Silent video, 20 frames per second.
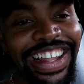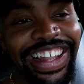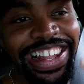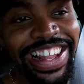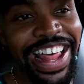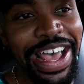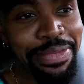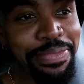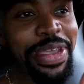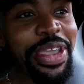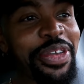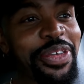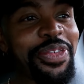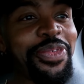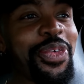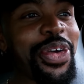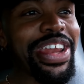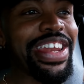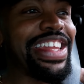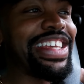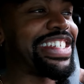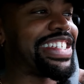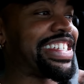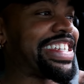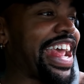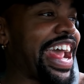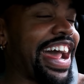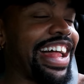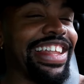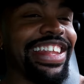Let me win this
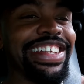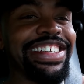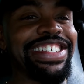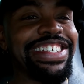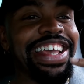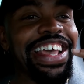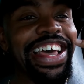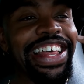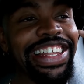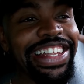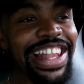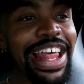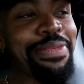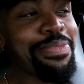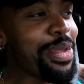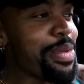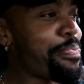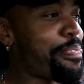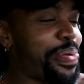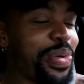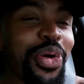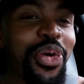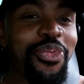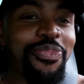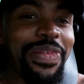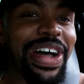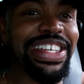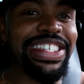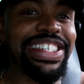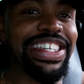challenge. Let me
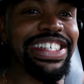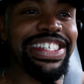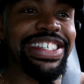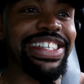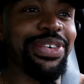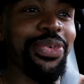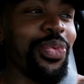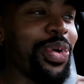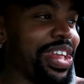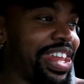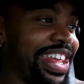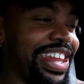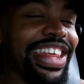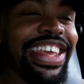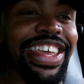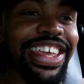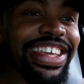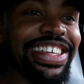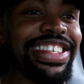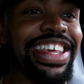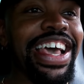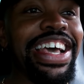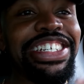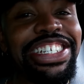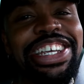prove my sister what it is.